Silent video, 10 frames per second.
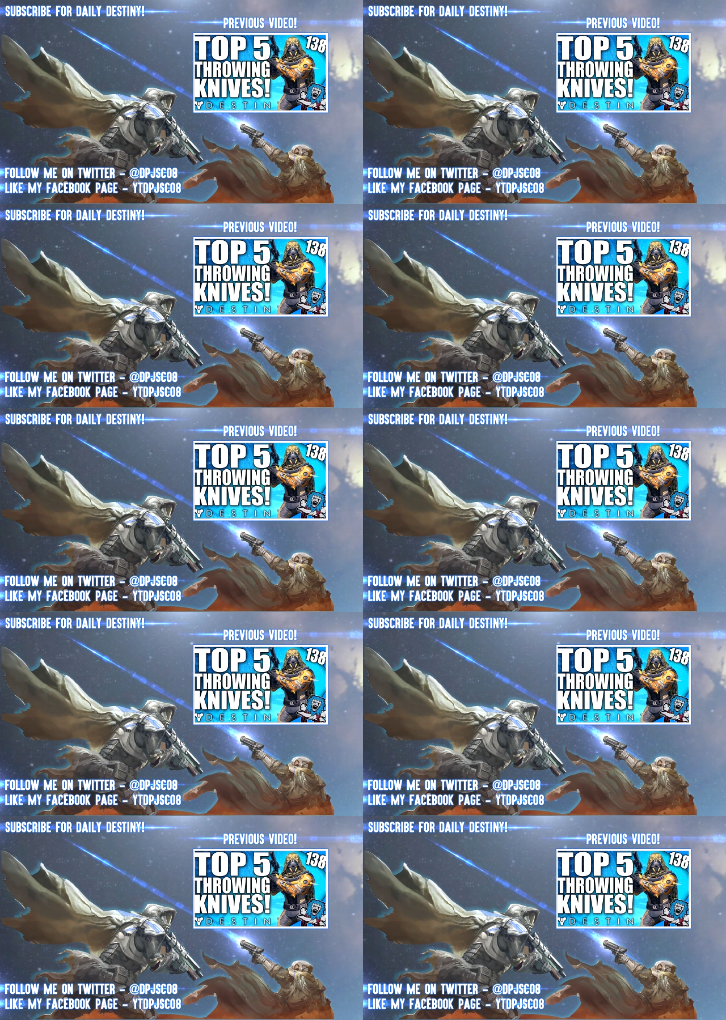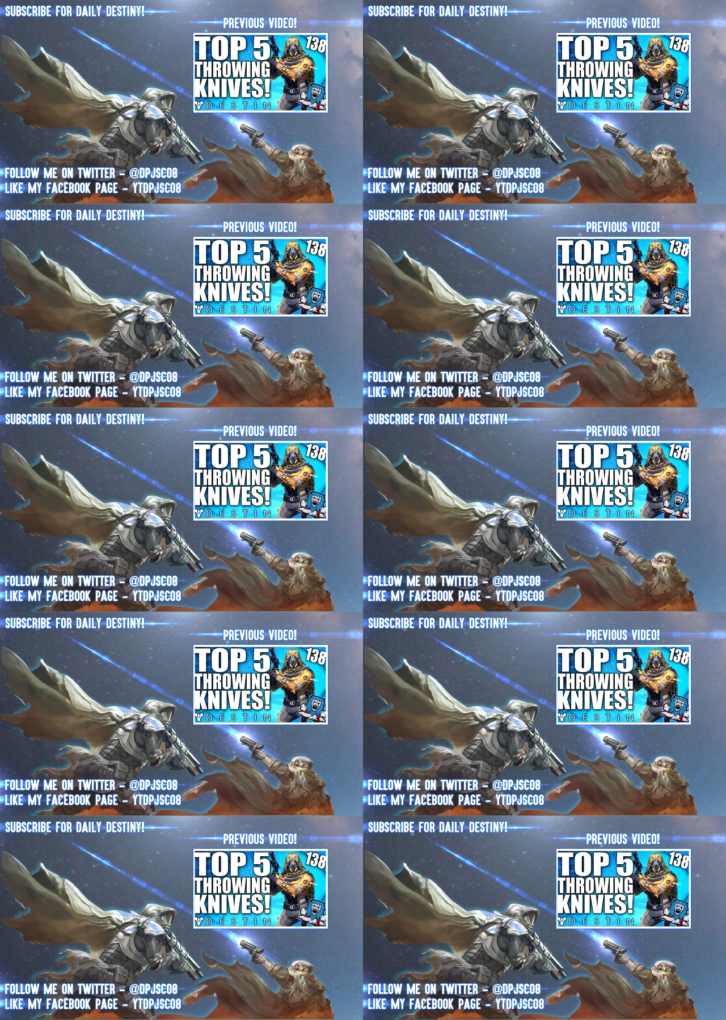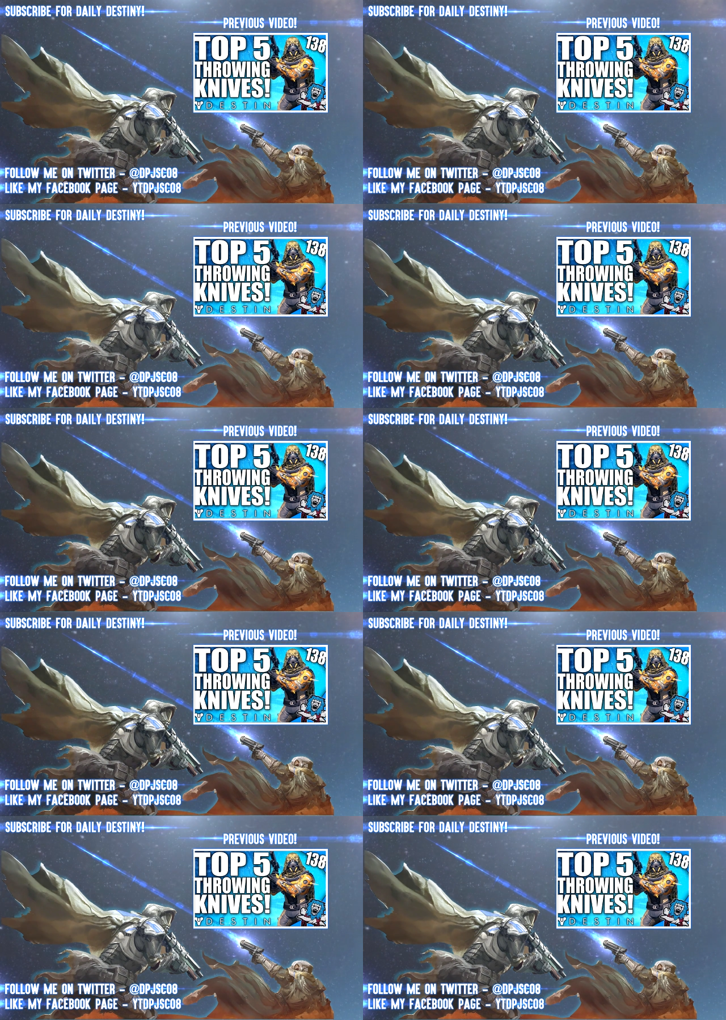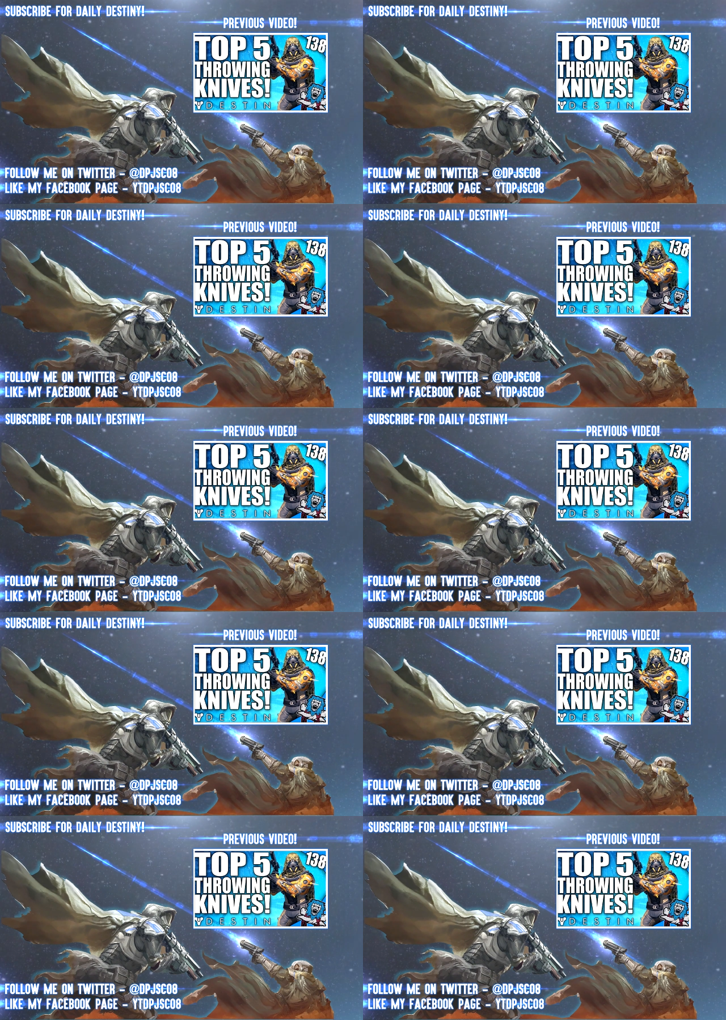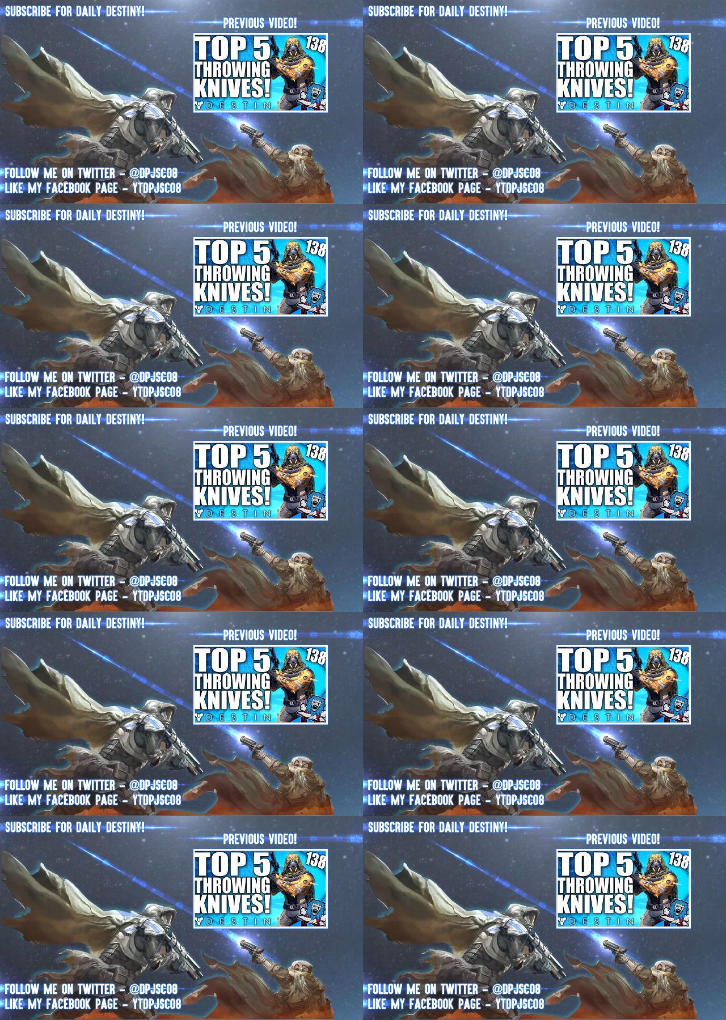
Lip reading: Nobody's mouth can be seen.